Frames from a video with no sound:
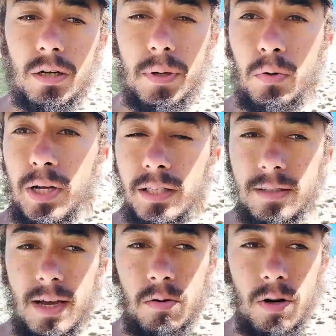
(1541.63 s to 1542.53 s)
building in
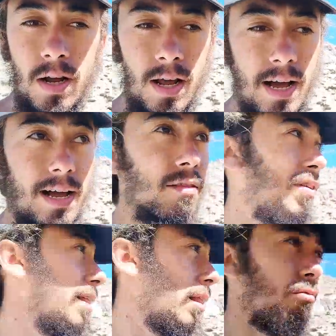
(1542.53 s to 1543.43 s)
town and the
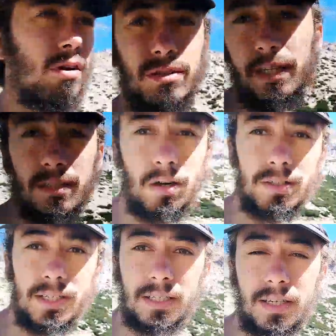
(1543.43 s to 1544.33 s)
fact that there aren't any
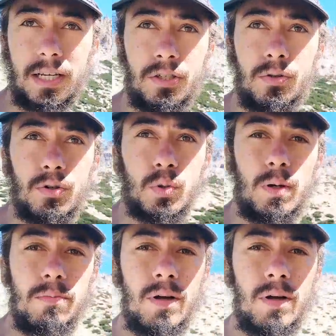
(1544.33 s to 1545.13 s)
signs here saying do not swim.